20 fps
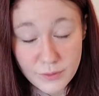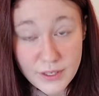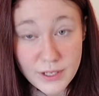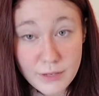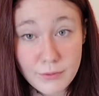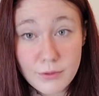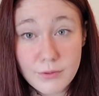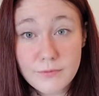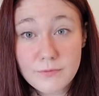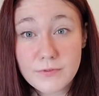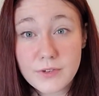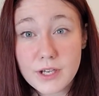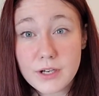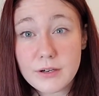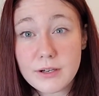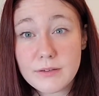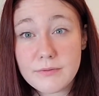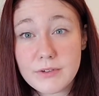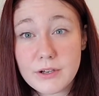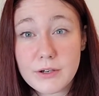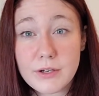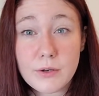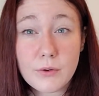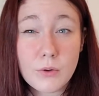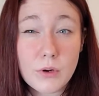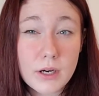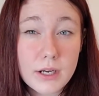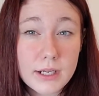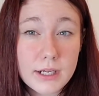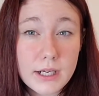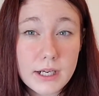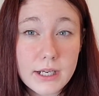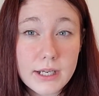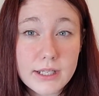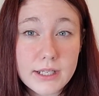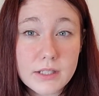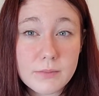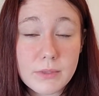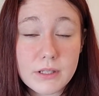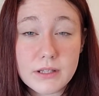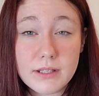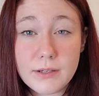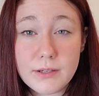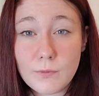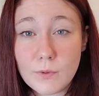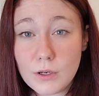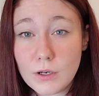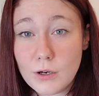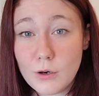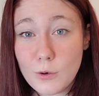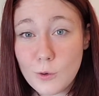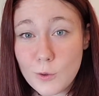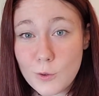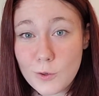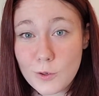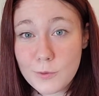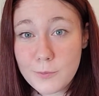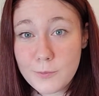They were very, very organized, but they were older